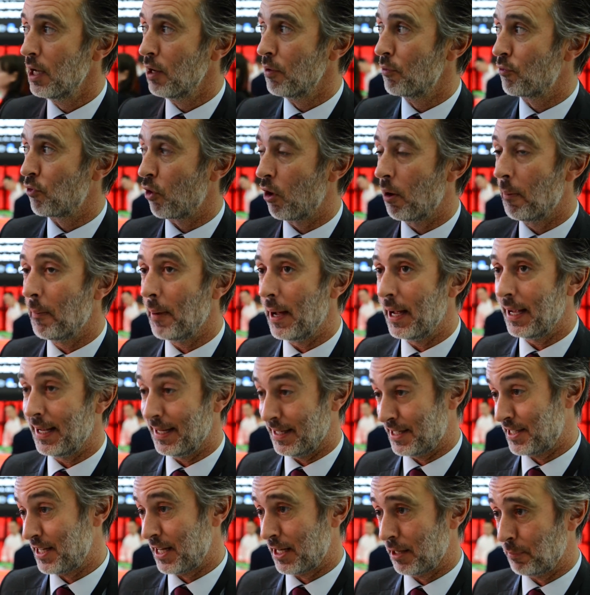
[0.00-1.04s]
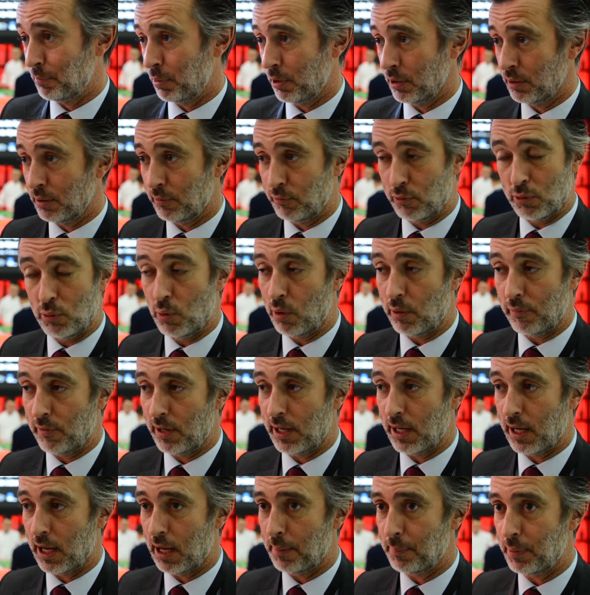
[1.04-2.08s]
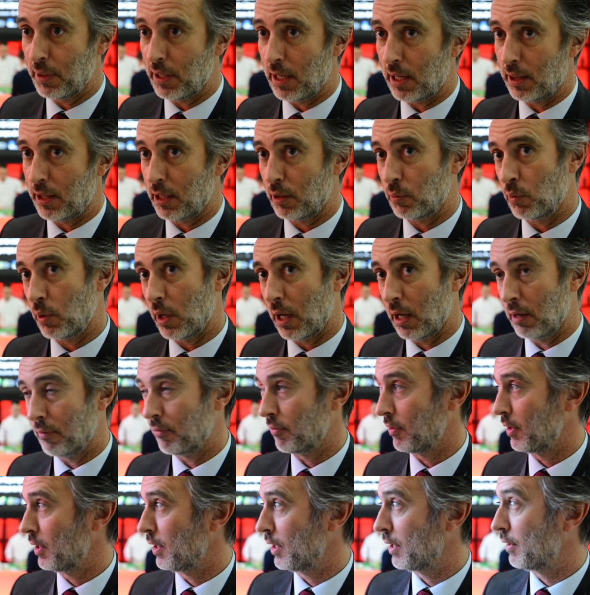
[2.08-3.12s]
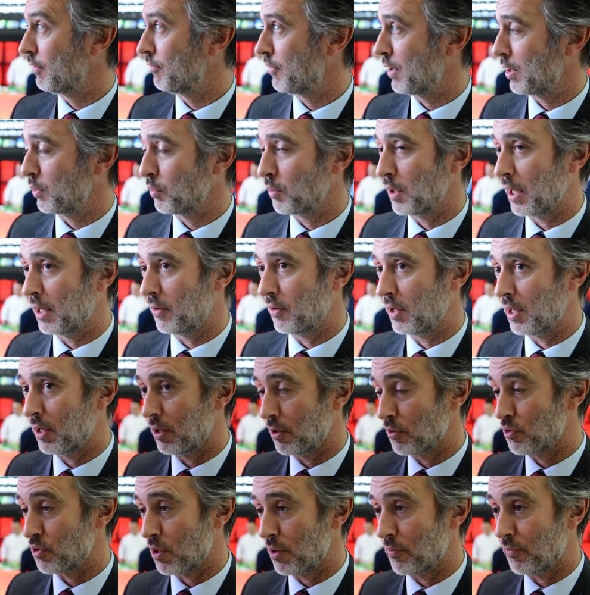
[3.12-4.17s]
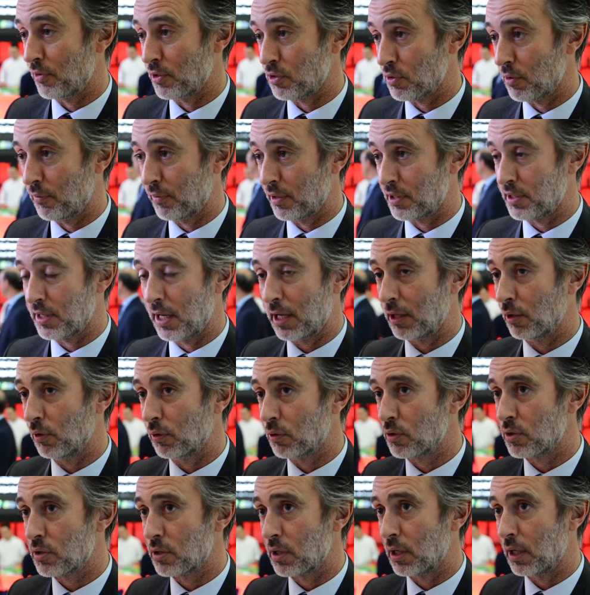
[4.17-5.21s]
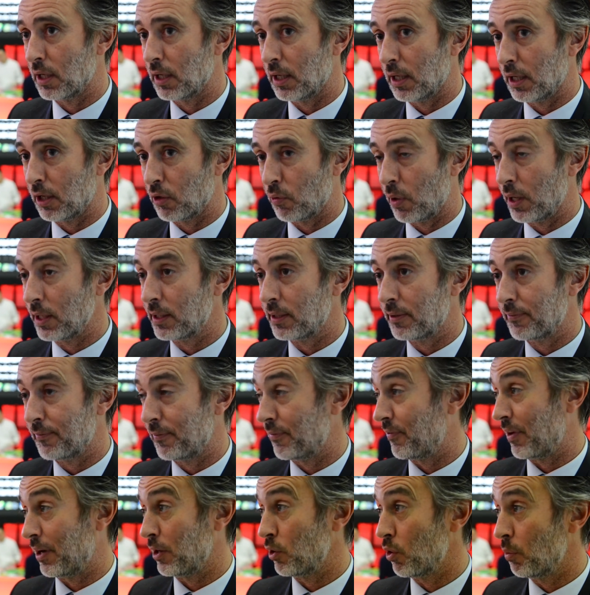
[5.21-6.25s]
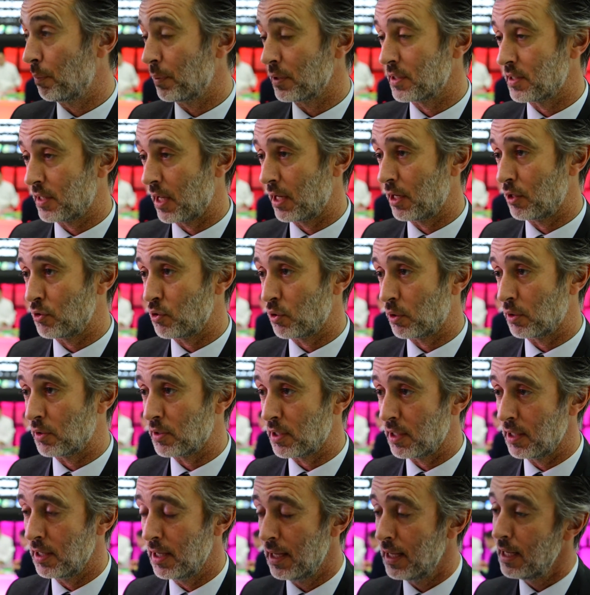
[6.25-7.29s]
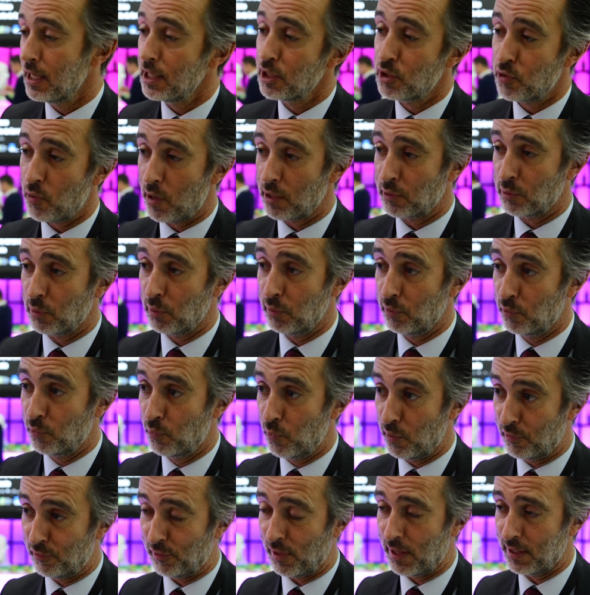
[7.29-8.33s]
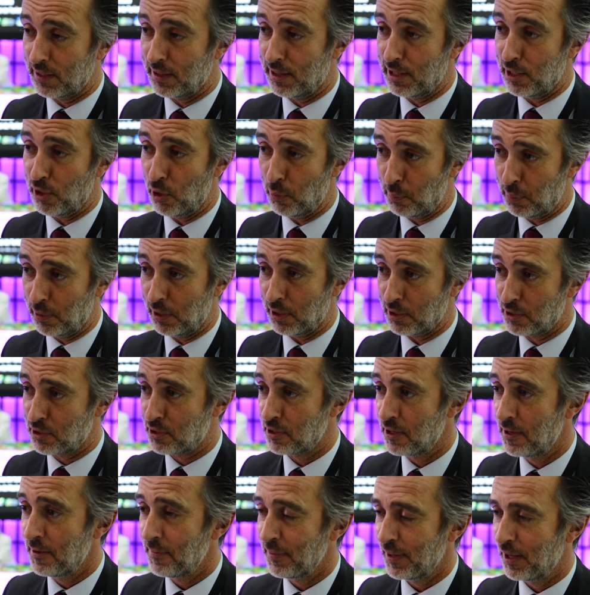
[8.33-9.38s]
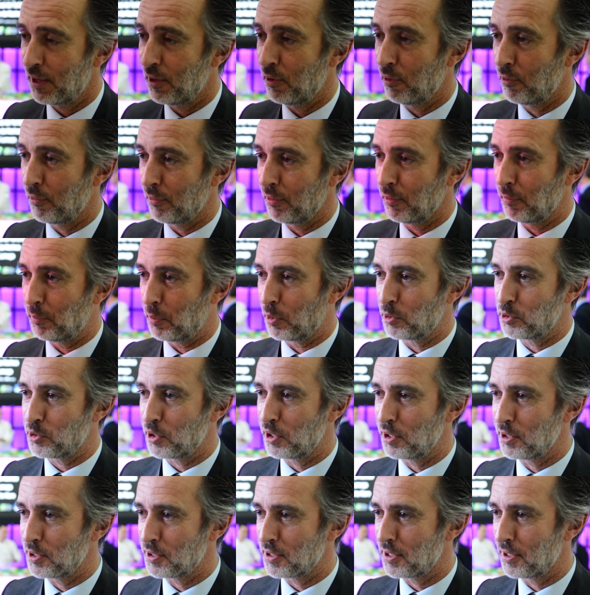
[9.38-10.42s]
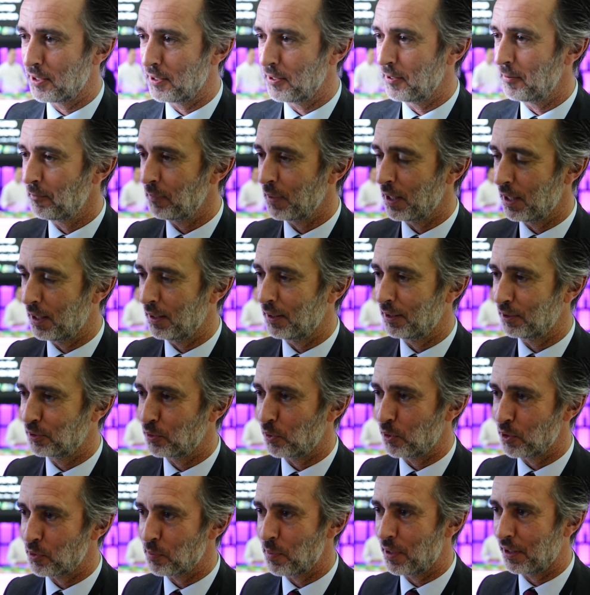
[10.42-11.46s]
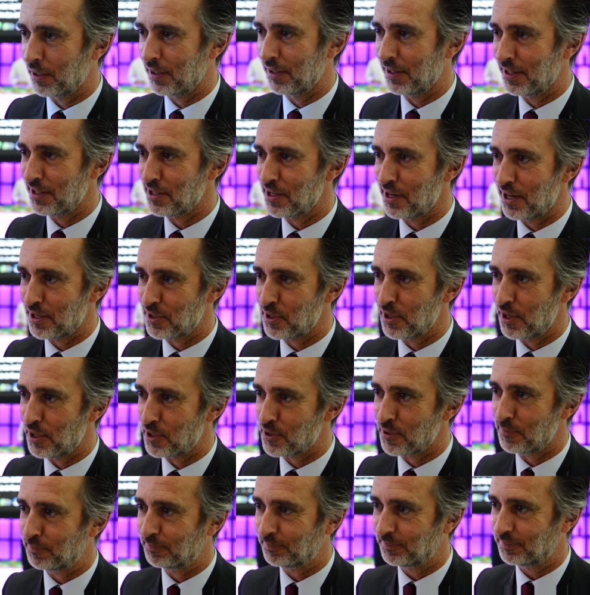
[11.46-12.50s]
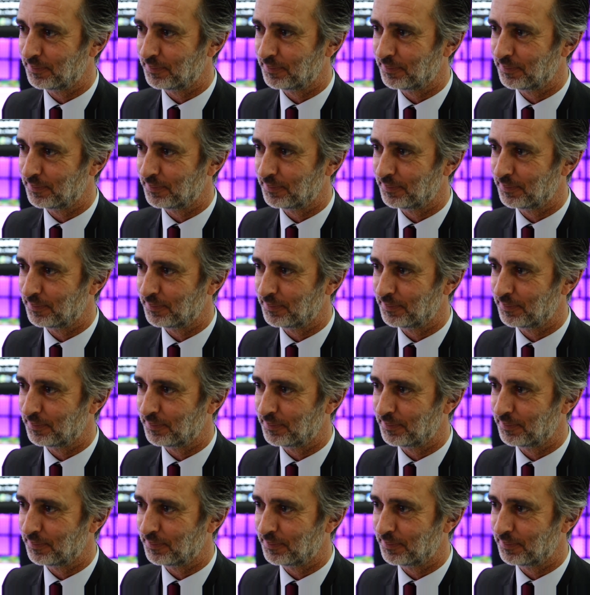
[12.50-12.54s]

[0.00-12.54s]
From a setup point of view, we're very happy. I think we have a very good area here. The surface of the stand looks great, very open stand, as you can see, trying to reflect the openness of the Portuguese tourist market as a destination.